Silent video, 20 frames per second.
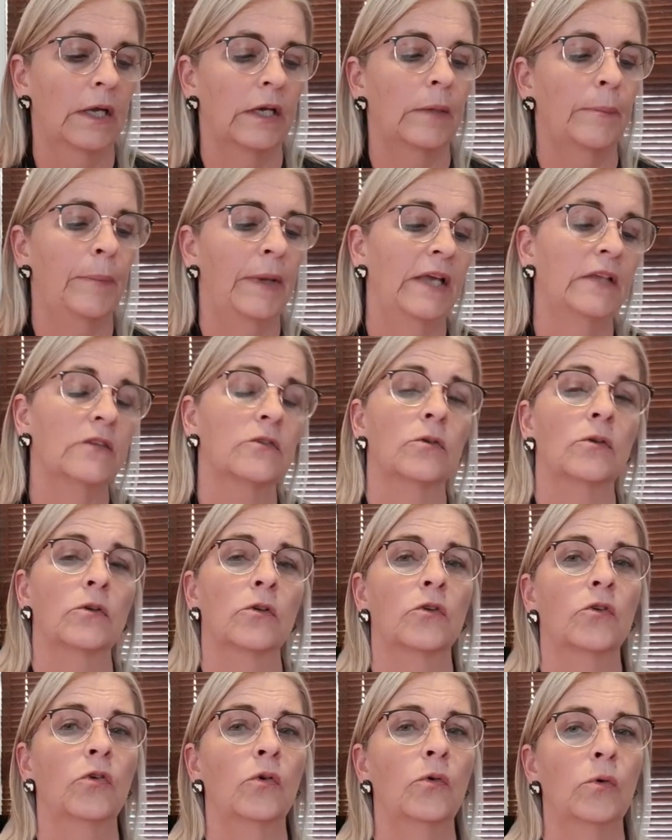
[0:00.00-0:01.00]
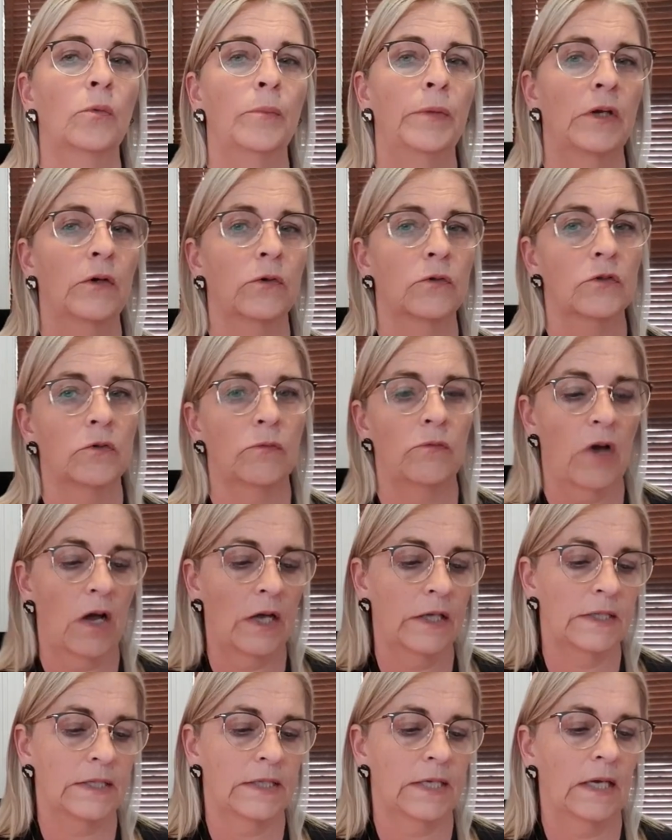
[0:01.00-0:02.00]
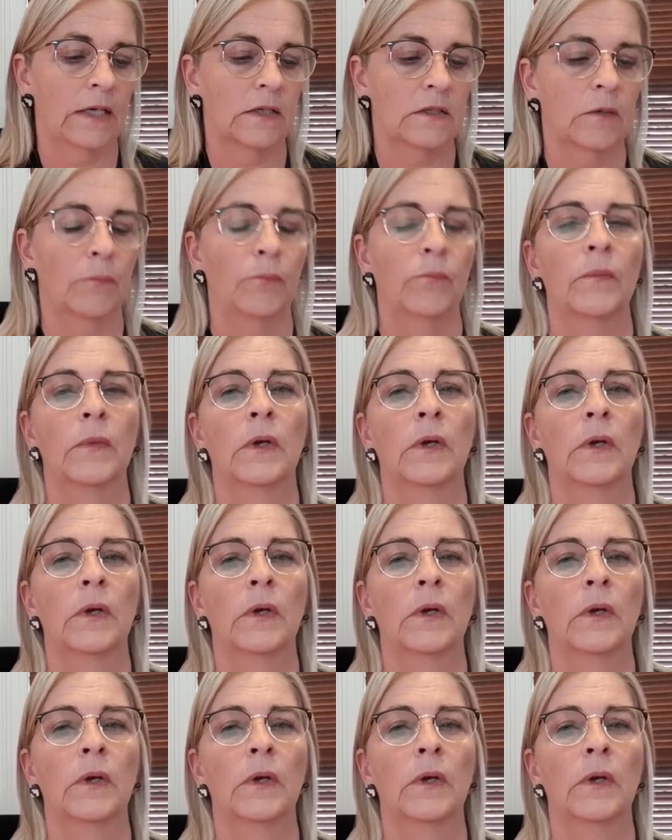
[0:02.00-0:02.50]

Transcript: depends on the tool, because the white cells are